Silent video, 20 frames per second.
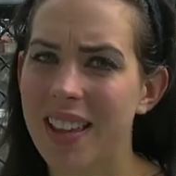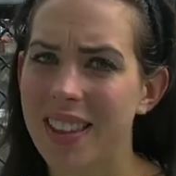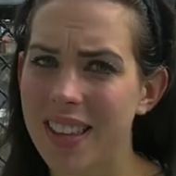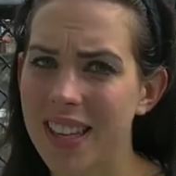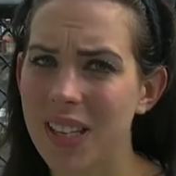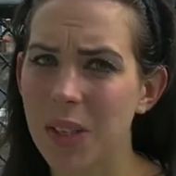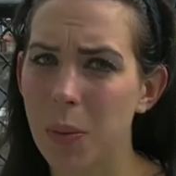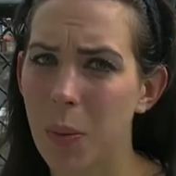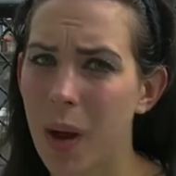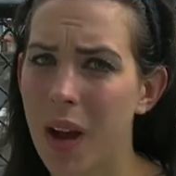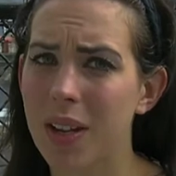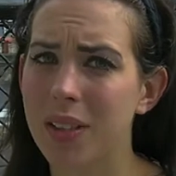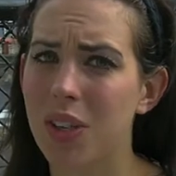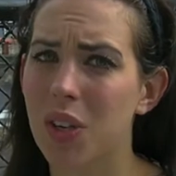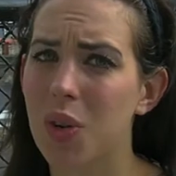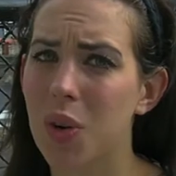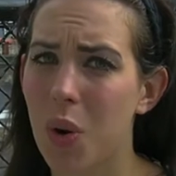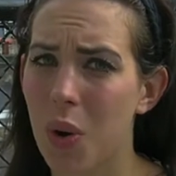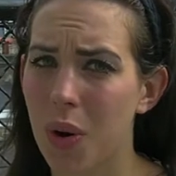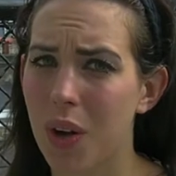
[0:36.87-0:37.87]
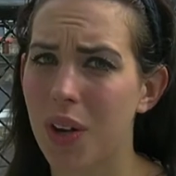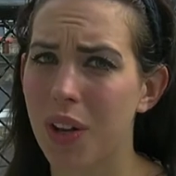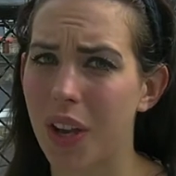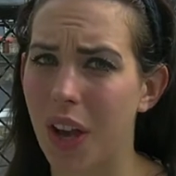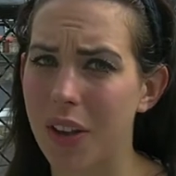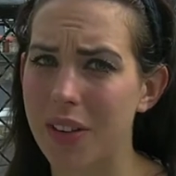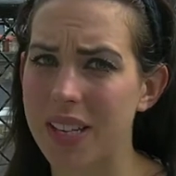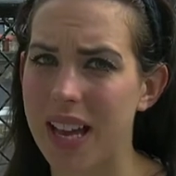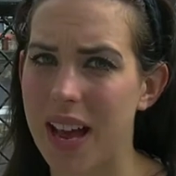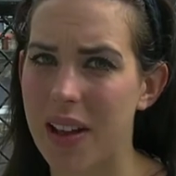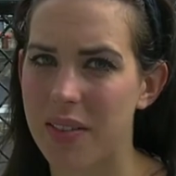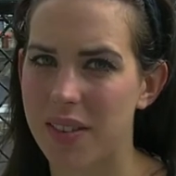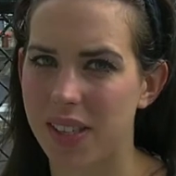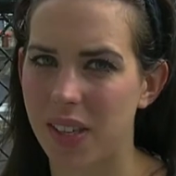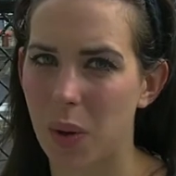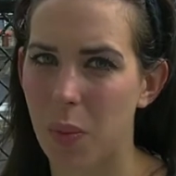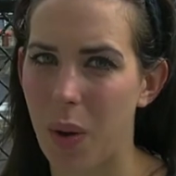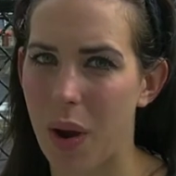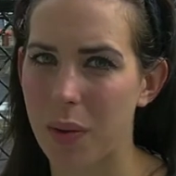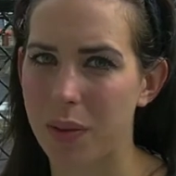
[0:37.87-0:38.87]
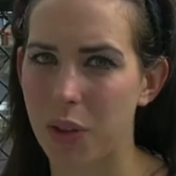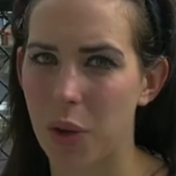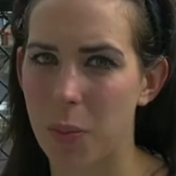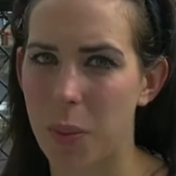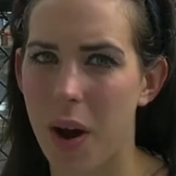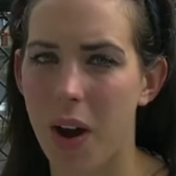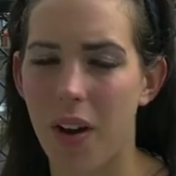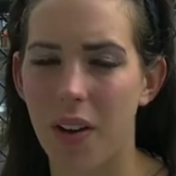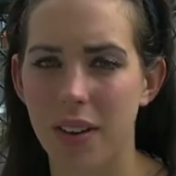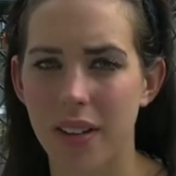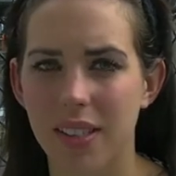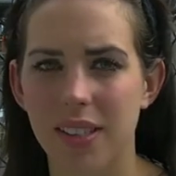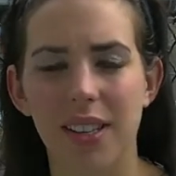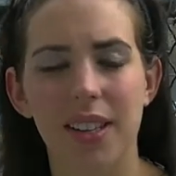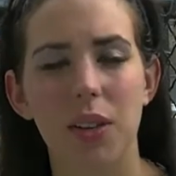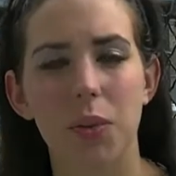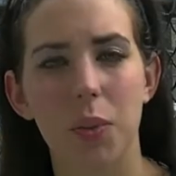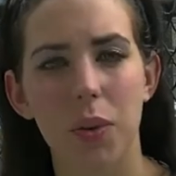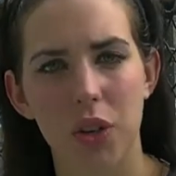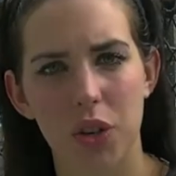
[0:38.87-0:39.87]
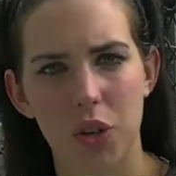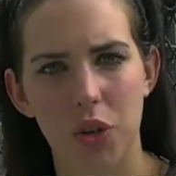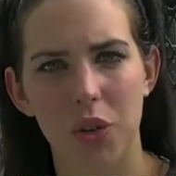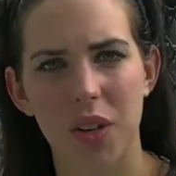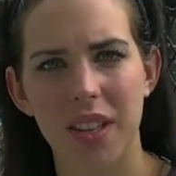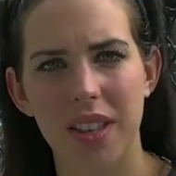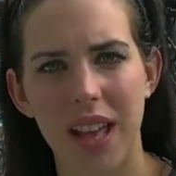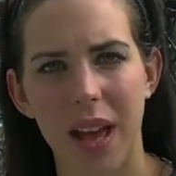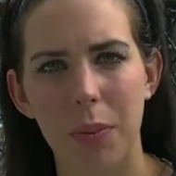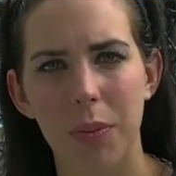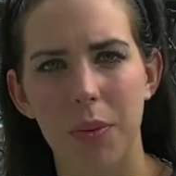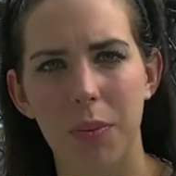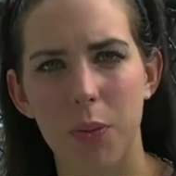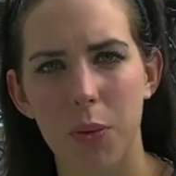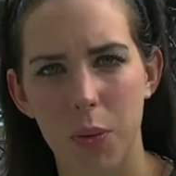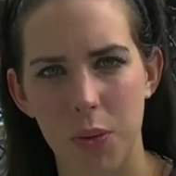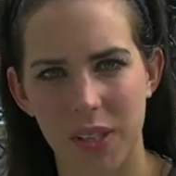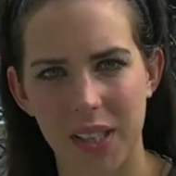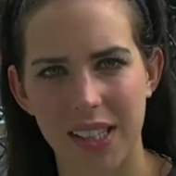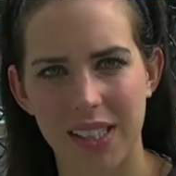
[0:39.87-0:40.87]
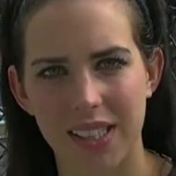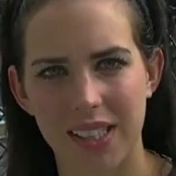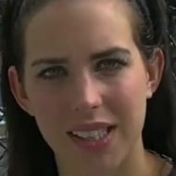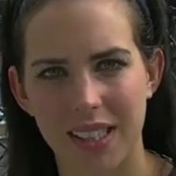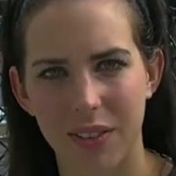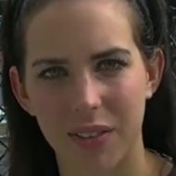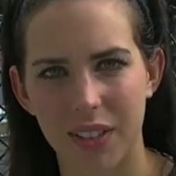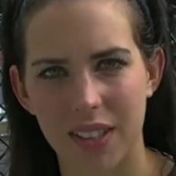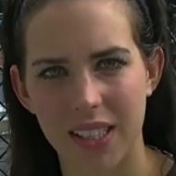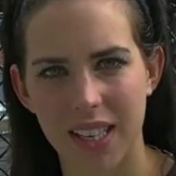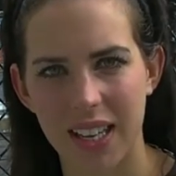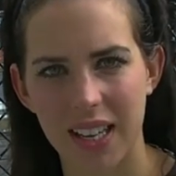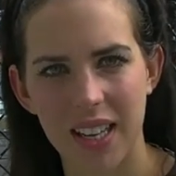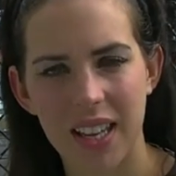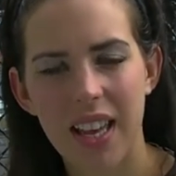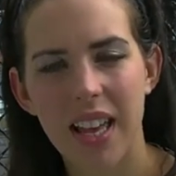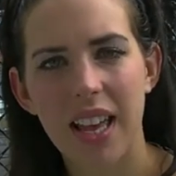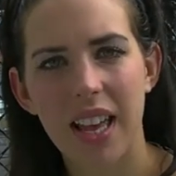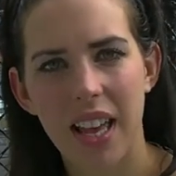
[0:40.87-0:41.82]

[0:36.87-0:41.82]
These words are not going to go down so well with your partner, so you'd want to treat that with more sensitivity